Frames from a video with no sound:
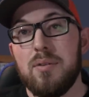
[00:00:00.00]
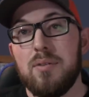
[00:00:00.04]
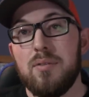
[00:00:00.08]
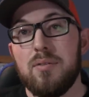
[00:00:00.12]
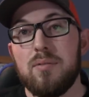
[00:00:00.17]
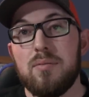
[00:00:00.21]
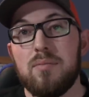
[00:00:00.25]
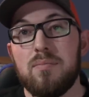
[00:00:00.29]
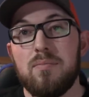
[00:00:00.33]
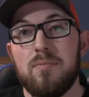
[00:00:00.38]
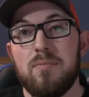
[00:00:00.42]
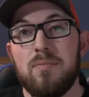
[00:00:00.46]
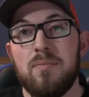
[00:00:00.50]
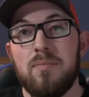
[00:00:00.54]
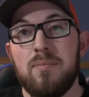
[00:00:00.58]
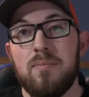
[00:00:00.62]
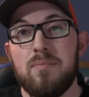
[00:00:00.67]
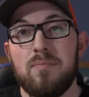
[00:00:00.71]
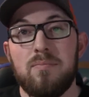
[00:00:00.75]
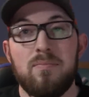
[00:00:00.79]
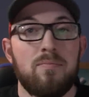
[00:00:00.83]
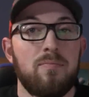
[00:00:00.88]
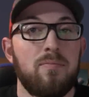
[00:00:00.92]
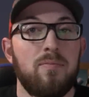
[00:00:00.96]
use
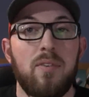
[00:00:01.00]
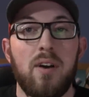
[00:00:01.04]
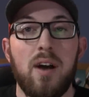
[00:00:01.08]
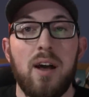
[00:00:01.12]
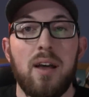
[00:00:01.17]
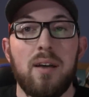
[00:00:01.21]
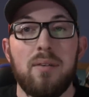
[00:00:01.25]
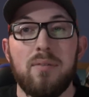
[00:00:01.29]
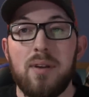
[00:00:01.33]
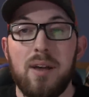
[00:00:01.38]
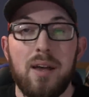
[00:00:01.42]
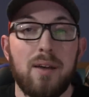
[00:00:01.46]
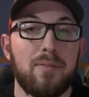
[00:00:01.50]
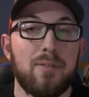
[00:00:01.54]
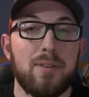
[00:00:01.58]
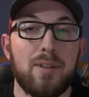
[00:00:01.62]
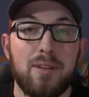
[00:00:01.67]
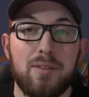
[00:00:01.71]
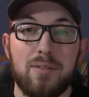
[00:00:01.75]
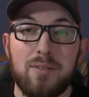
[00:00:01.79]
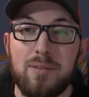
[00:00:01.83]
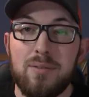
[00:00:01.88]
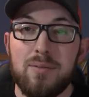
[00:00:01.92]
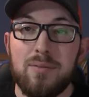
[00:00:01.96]
five, half a
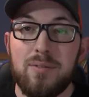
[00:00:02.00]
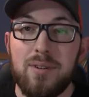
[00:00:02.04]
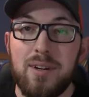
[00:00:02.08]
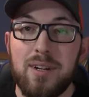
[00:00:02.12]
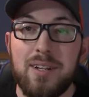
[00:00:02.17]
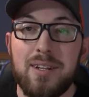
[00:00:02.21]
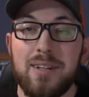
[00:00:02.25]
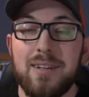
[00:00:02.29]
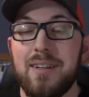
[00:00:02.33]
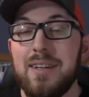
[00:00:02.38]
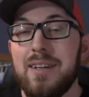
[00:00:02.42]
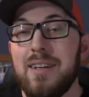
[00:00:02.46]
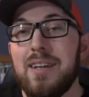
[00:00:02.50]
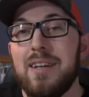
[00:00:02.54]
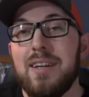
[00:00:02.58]
dozen, right?